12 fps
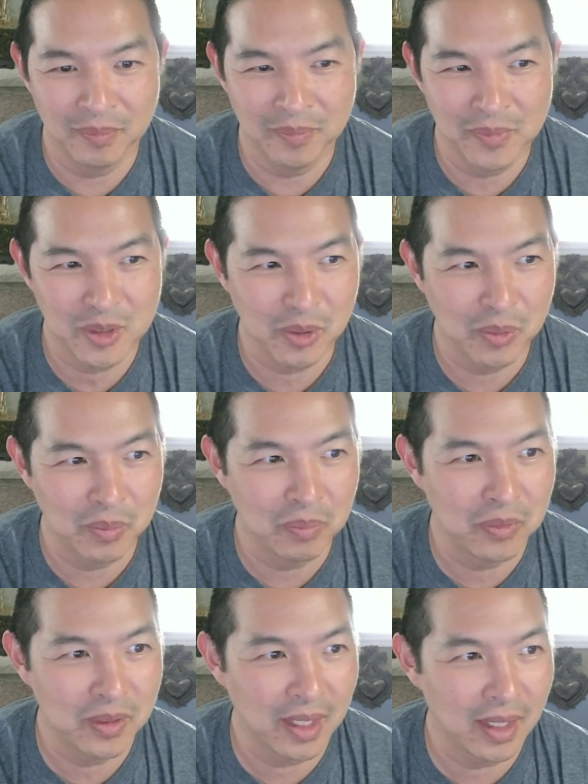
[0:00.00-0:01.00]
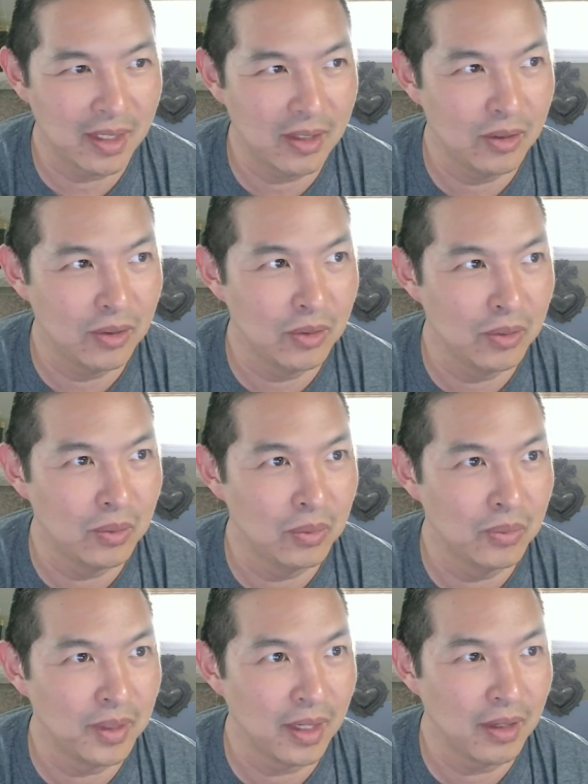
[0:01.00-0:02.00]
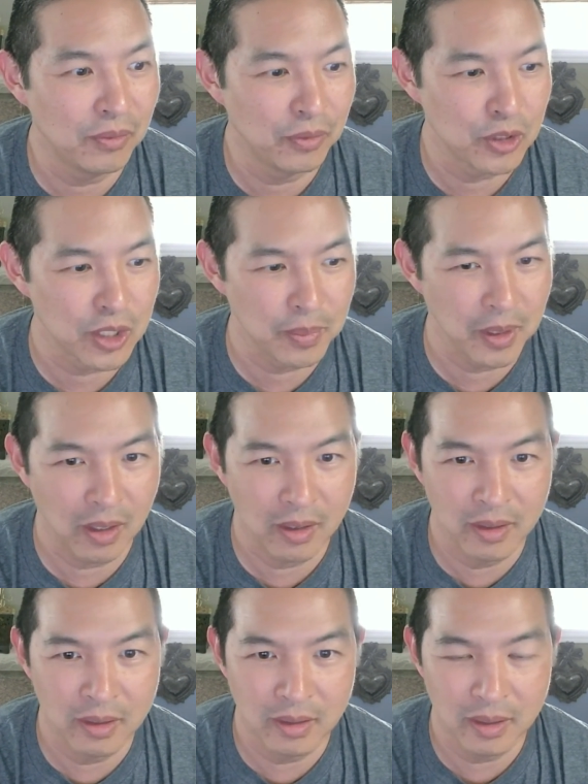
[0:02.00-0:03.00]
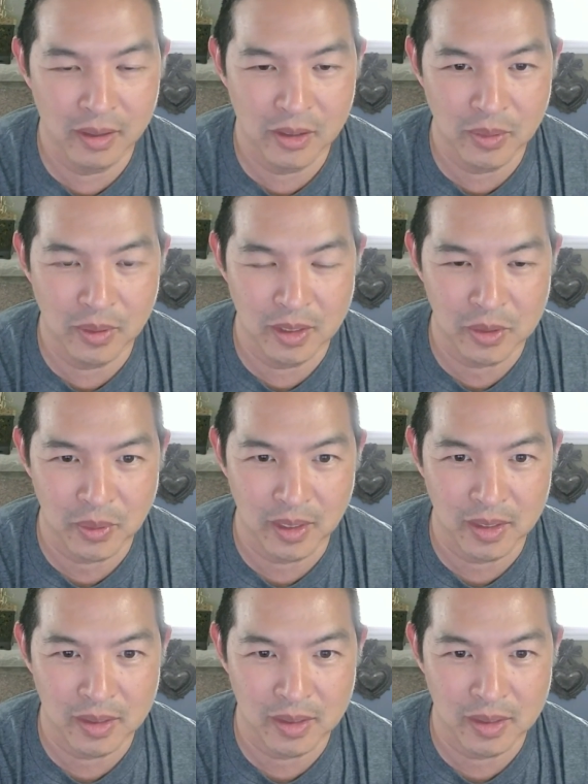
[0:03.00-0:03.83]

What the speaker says: So thank you for jumping on and doing this with us.